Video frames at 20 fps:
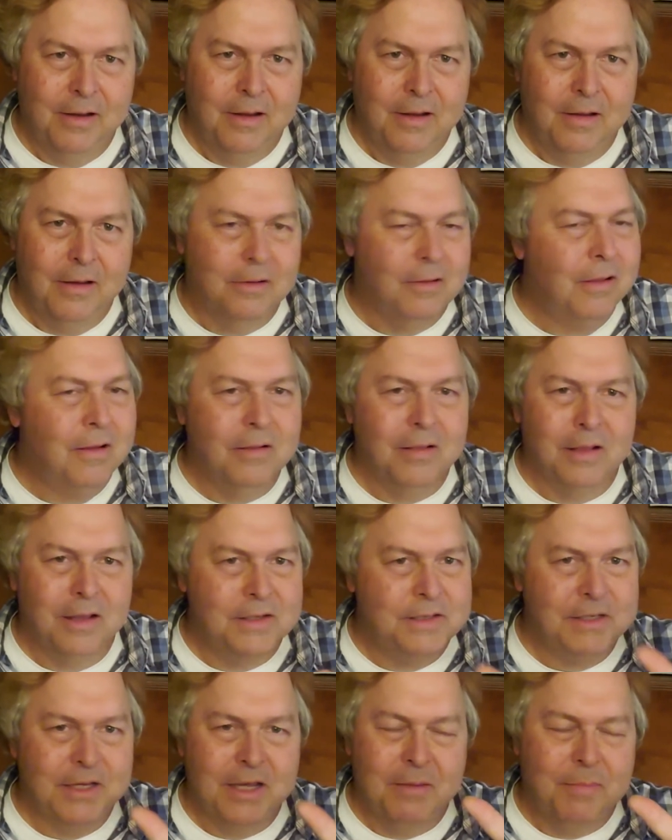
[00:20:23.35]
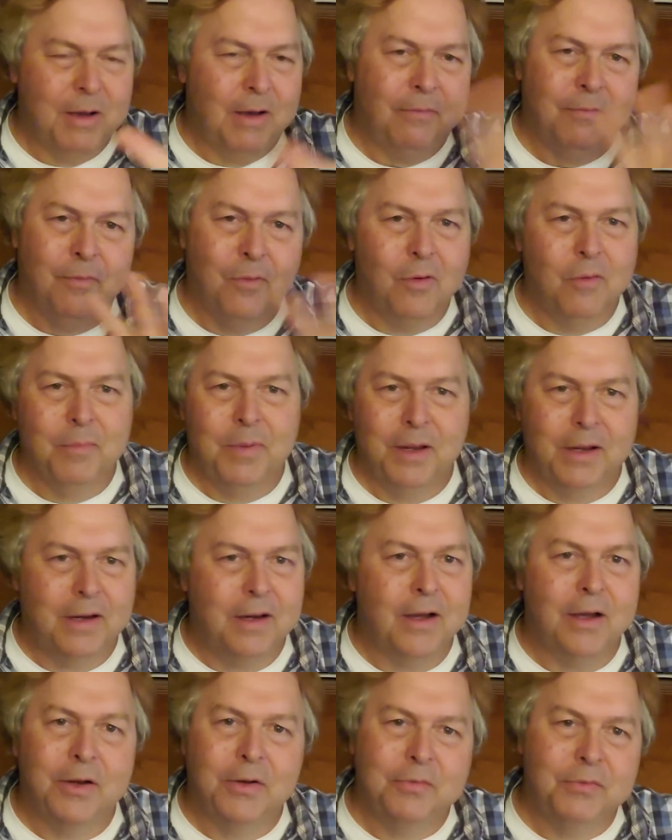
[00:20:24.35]
You'll only see about 4 big
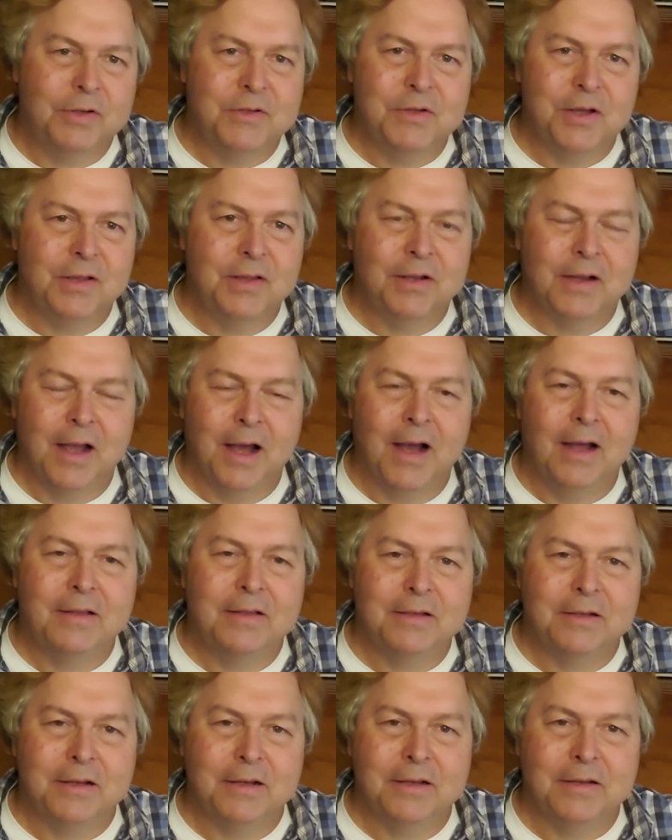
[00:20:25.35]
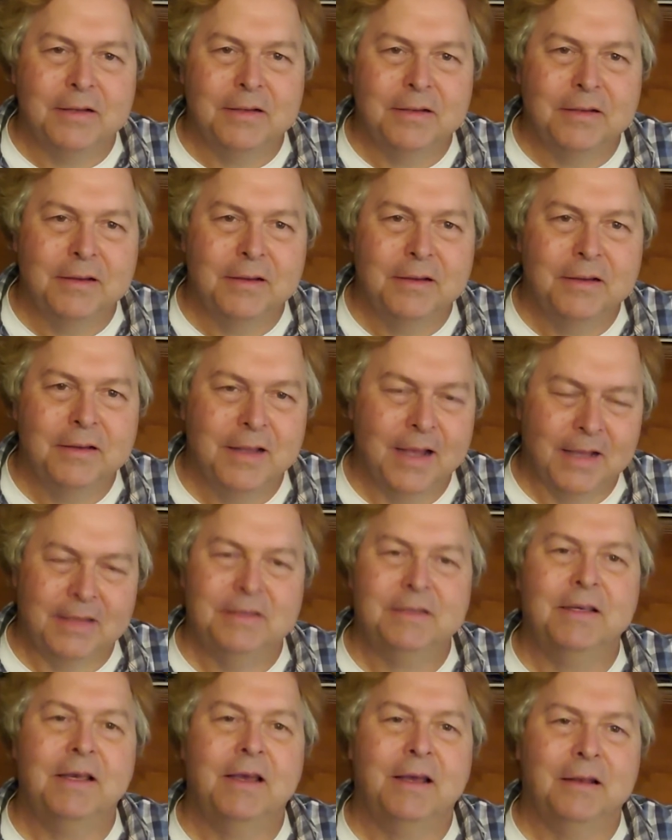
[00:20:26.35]
countries on the continent.
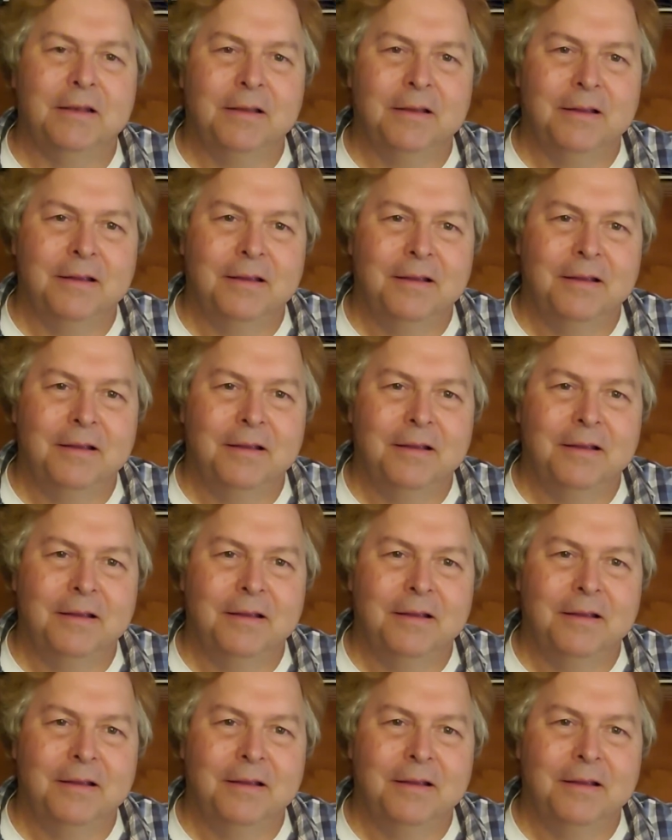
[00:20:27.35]
That's it.